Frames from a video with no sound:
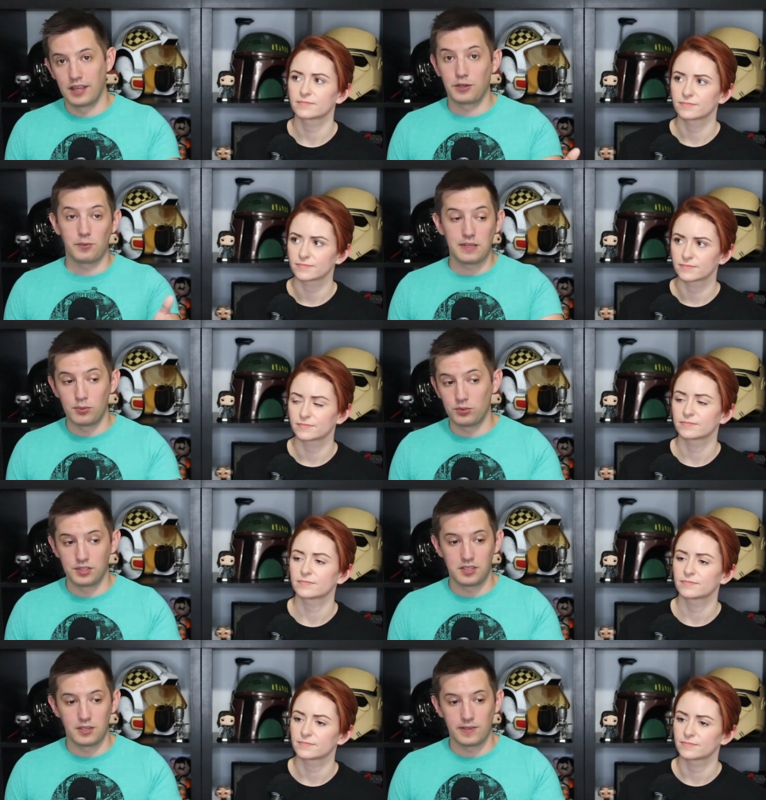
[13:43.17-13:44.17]
Speaker 1: like reboot
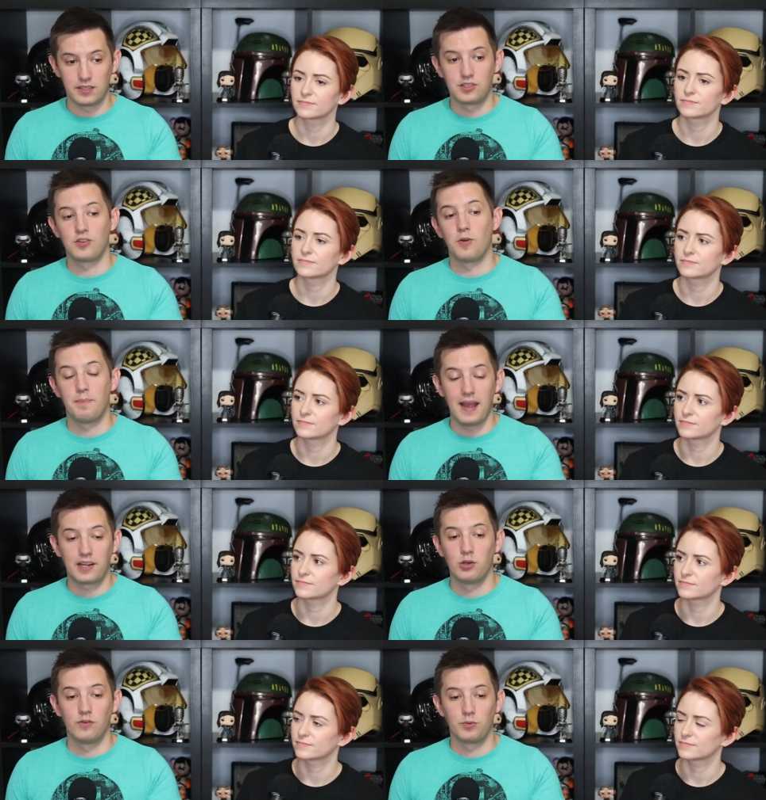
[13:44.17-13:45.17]
the series, start
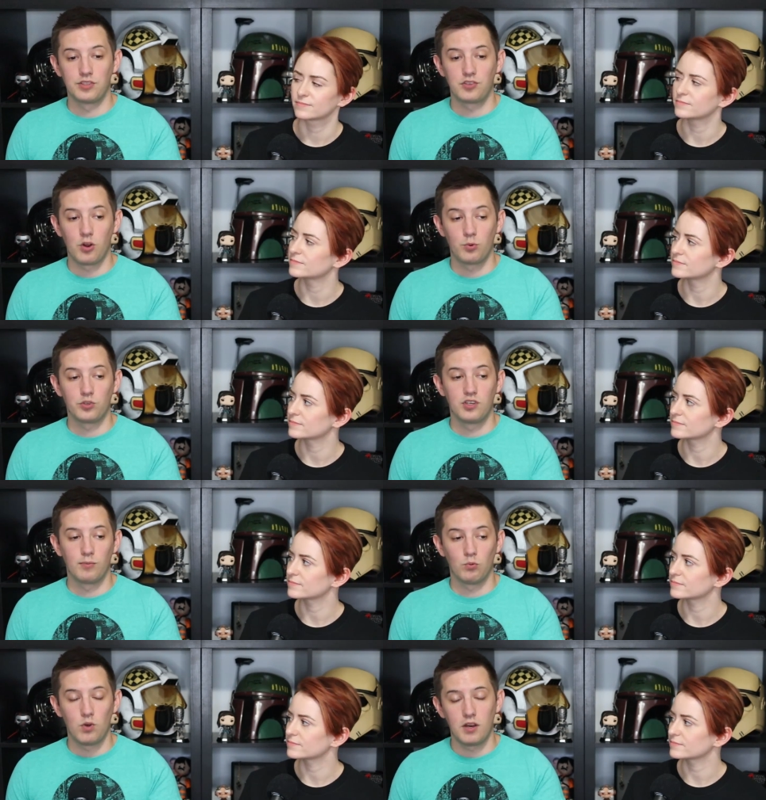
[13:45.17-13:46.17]
back over with Star Wars
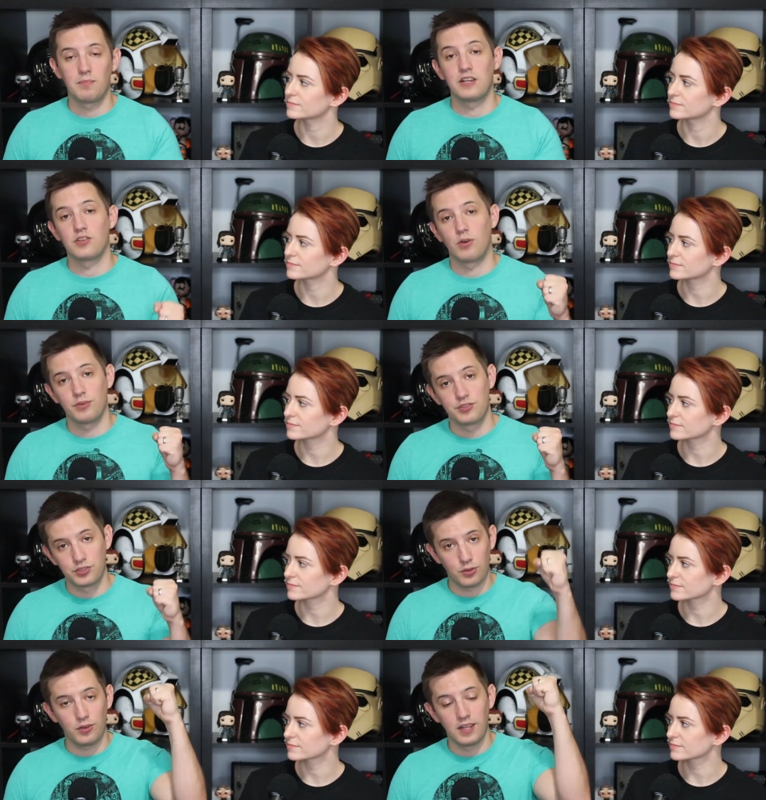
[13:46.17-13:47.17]
#1 by Charles
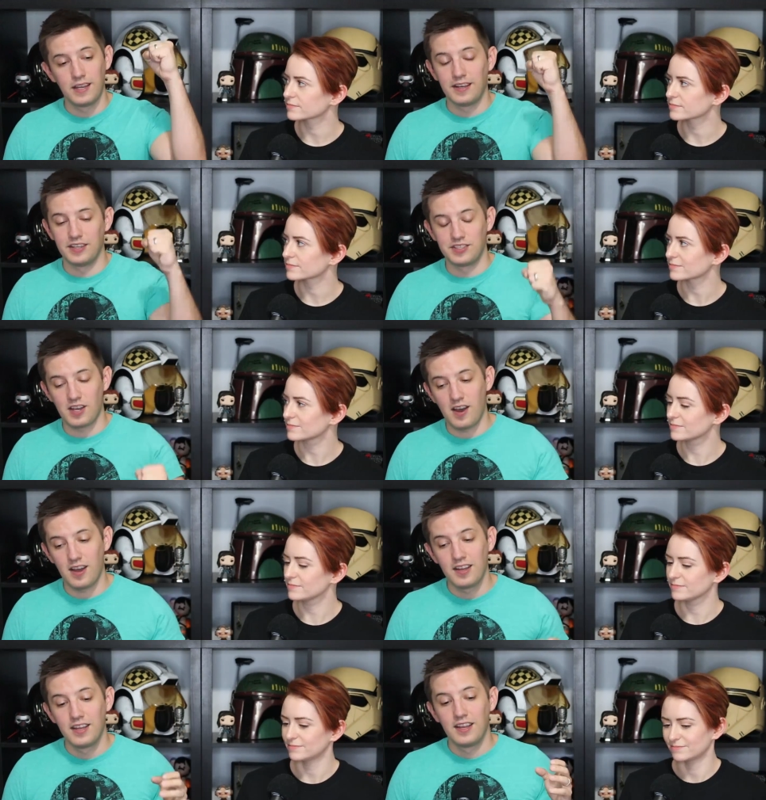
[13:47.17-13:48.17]
Soule,
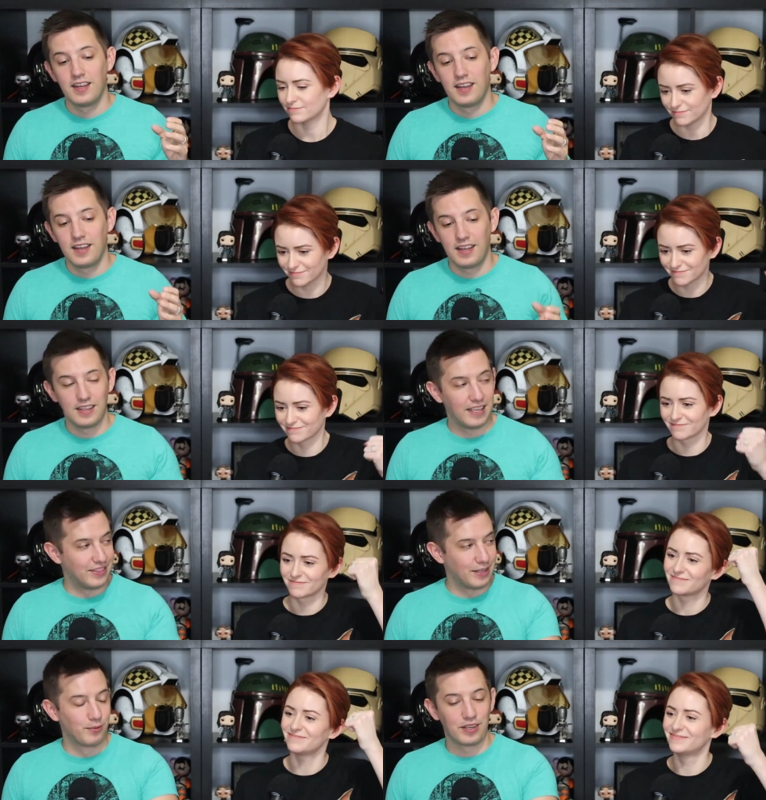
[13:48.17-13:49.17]
huzzah,
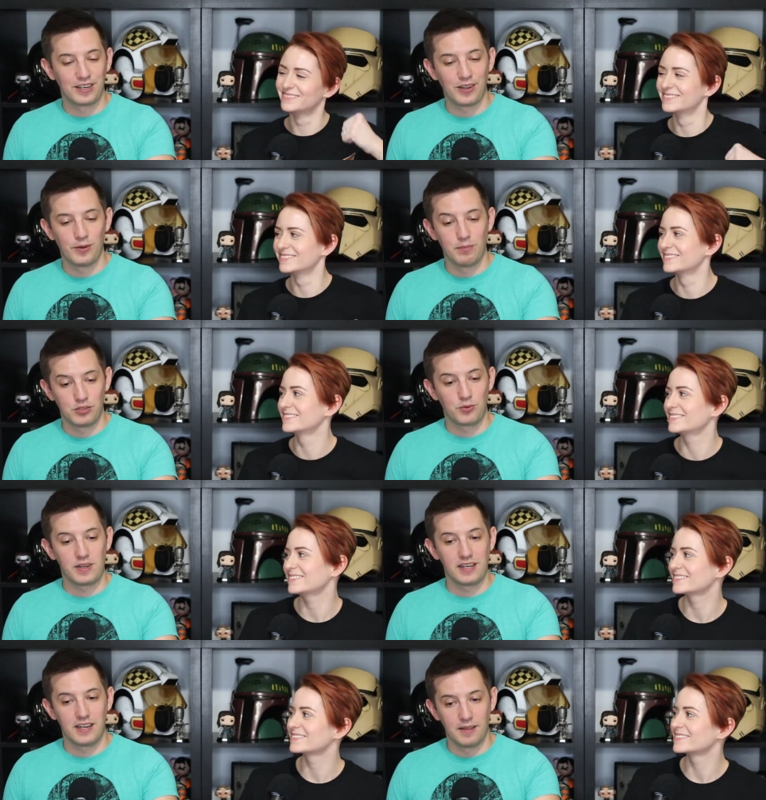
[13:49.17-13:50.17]
and then we're gonna go in
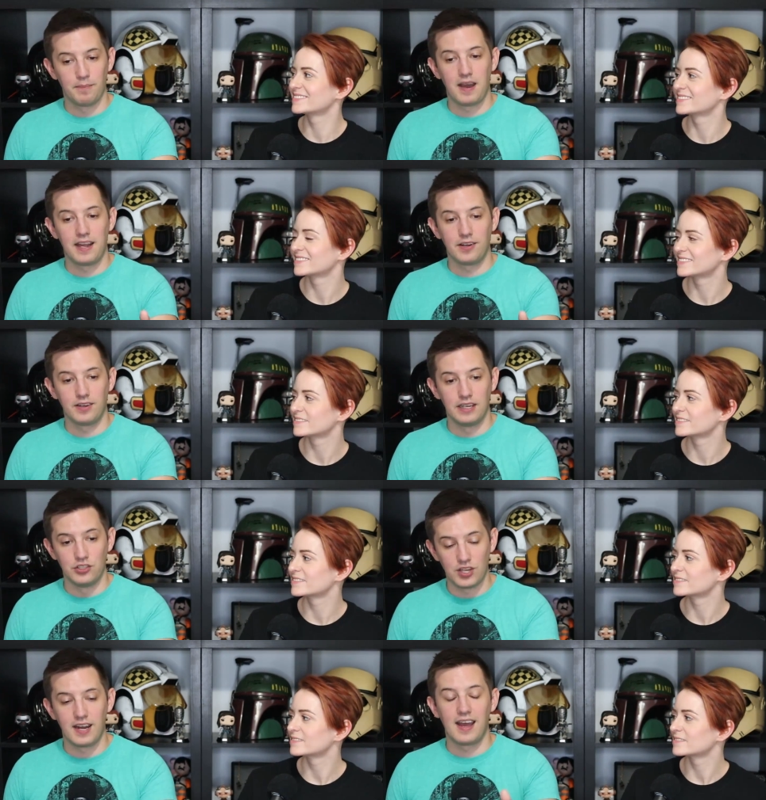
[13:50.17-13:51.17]
between Empire
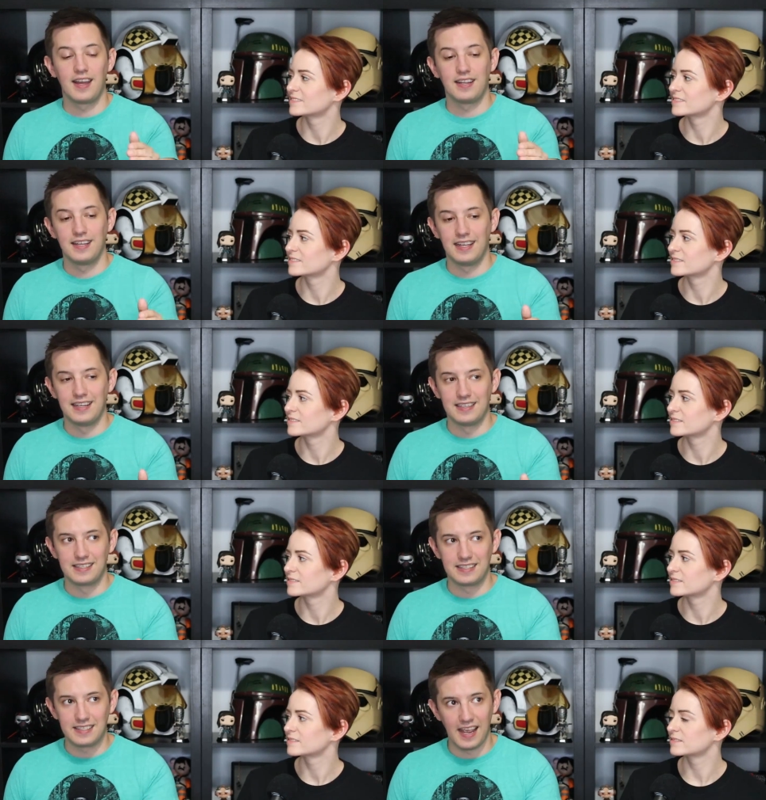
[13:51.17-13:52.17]
and Jedi,
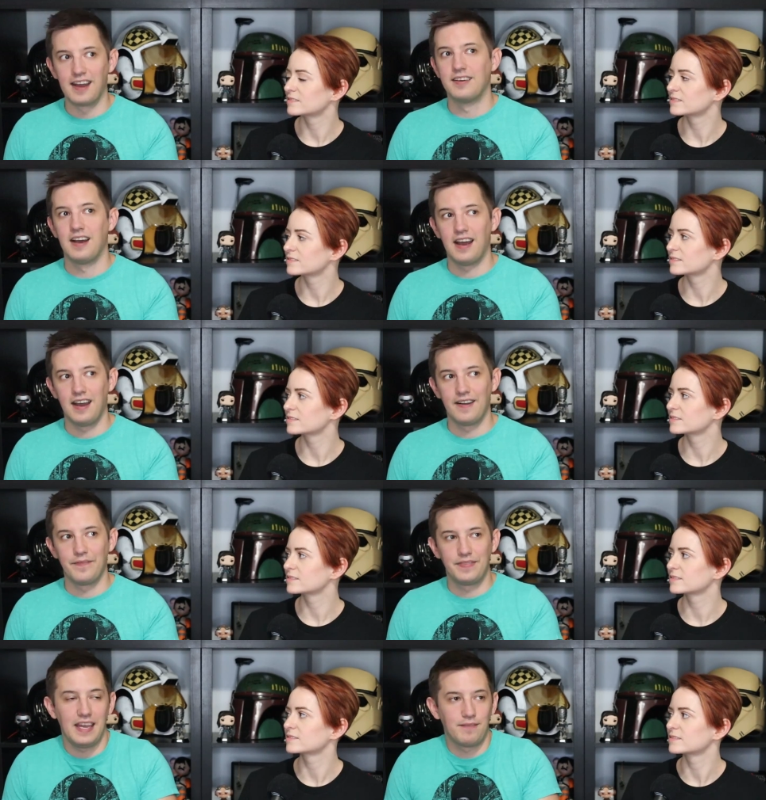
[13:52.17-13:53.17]
and yeah,
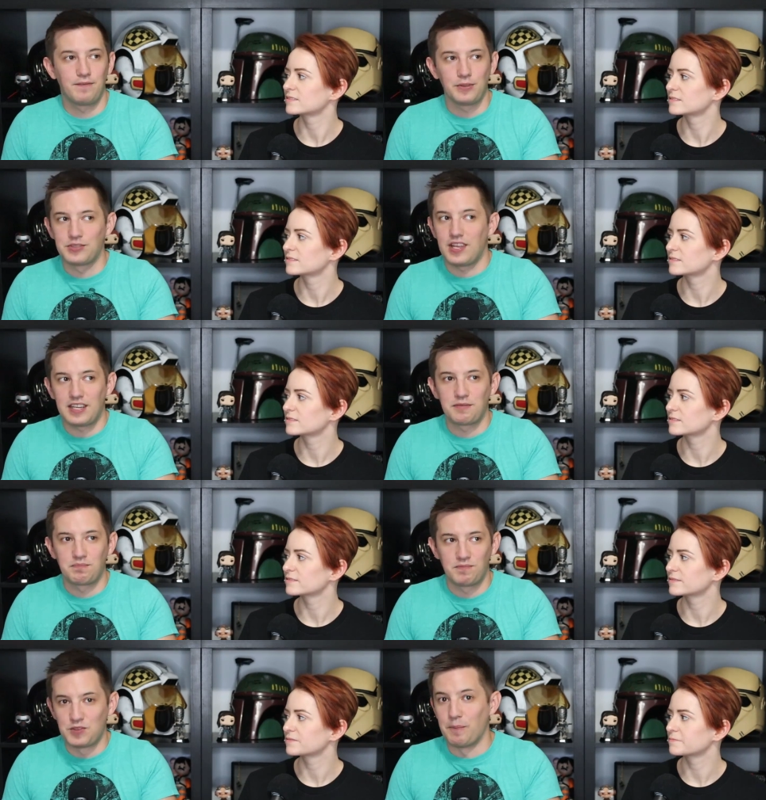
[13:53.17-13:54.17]
that feels
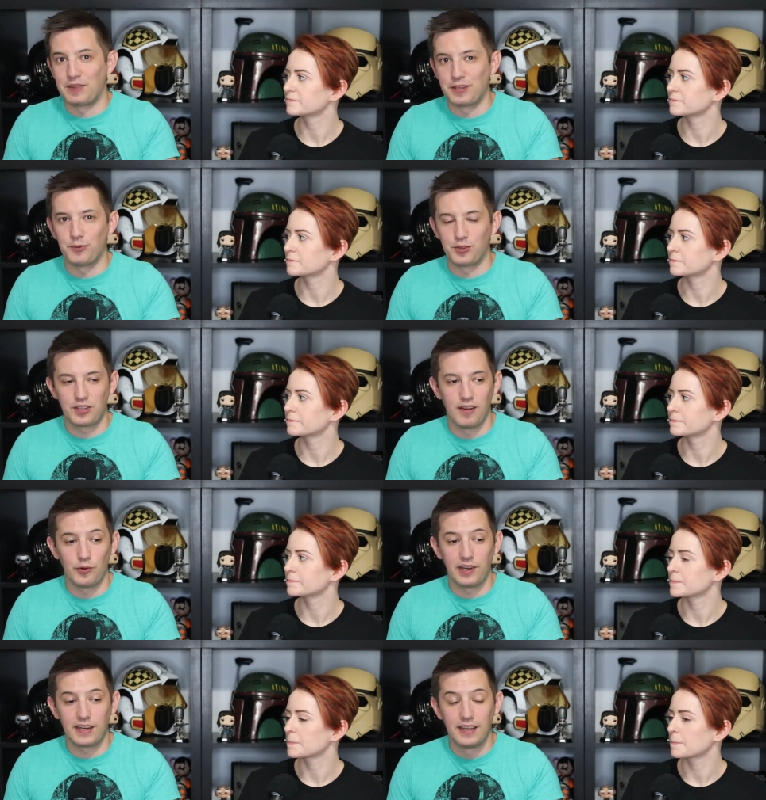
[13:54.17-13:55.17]
like something worth
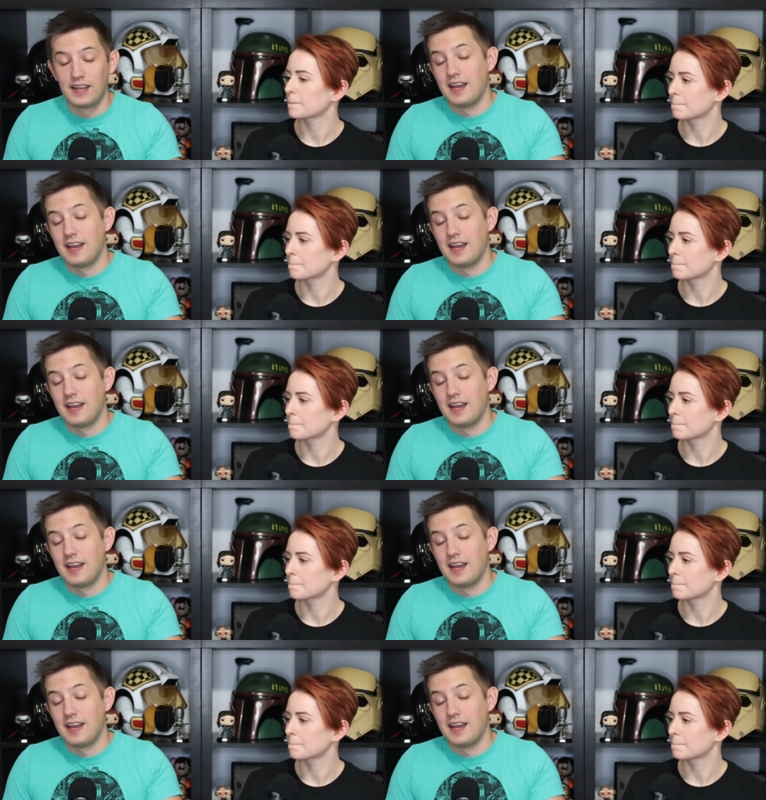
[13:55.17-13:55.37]
covering.